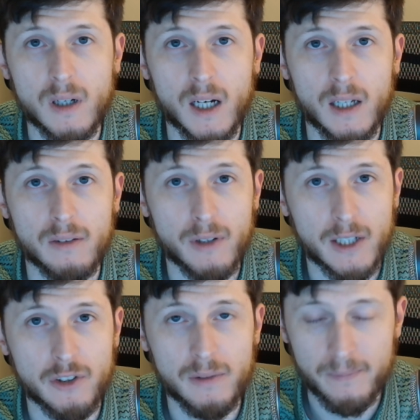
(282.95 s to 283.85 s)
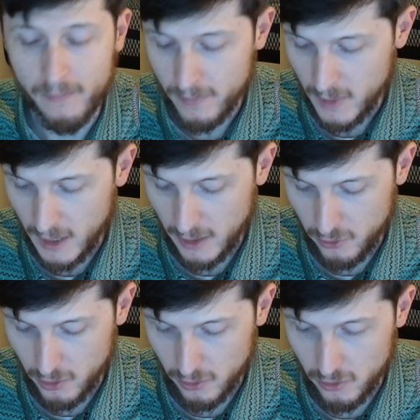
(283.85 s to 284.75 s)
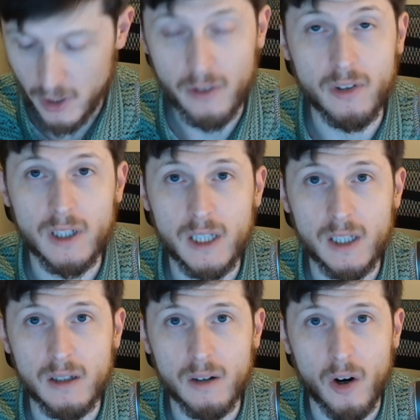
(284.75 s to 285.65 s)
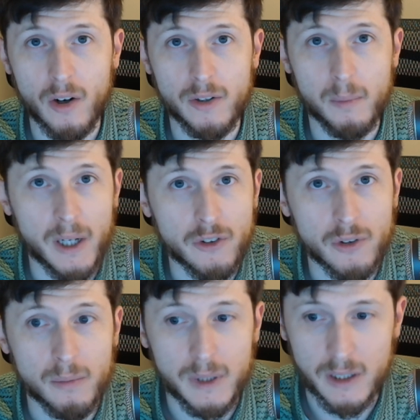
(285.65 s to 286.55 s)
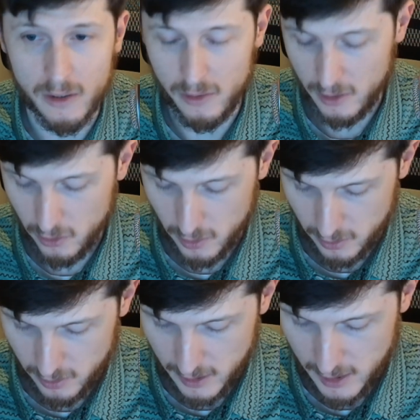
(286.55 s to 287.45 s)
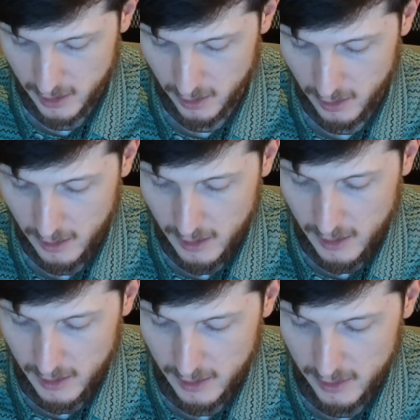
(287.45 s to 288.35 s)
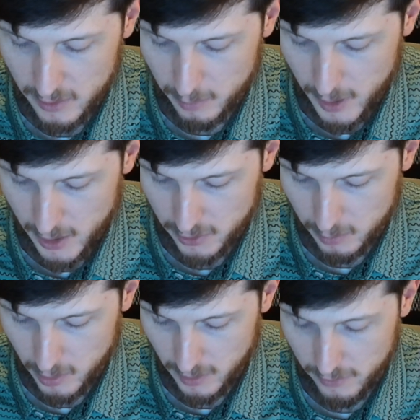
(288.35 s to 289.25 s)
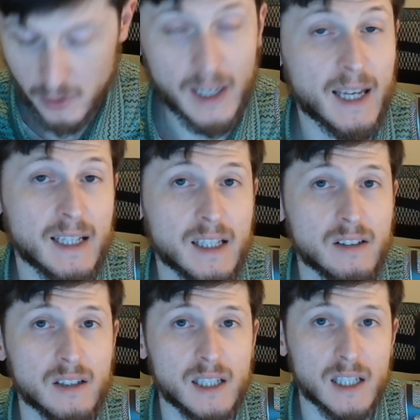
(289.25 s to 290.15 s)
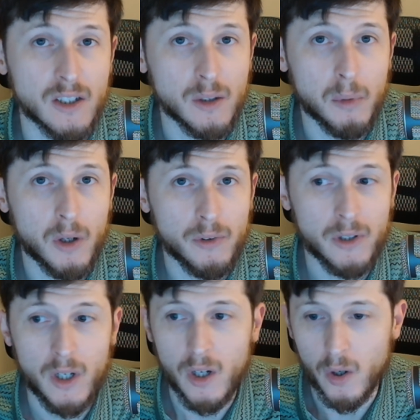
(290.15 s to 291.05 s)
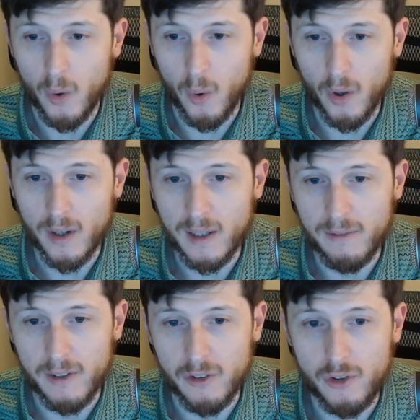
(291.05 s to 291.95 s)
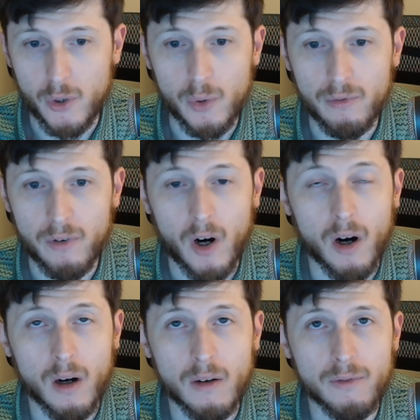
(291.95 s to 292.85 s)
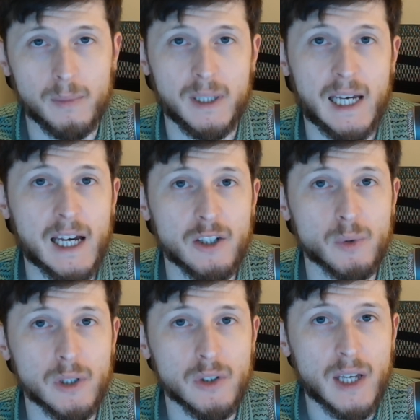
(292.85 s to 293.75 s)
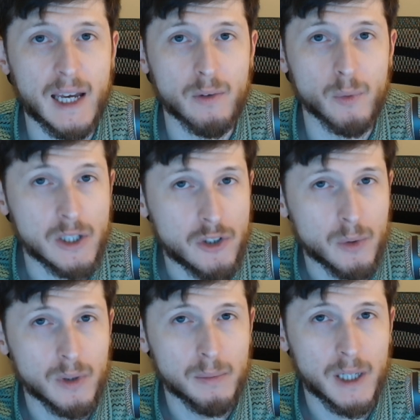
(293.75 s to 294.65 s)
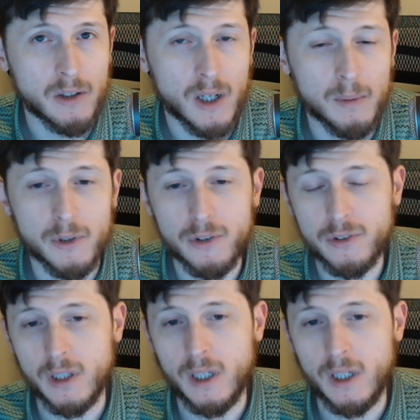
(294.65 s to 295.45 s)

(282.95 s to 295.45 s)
deflection. It's just generally hard to measure because, as you can see here, it is impossible if you can't get to the end of the bolt, or if it's too far from the edge where you can't reach it with micrometers.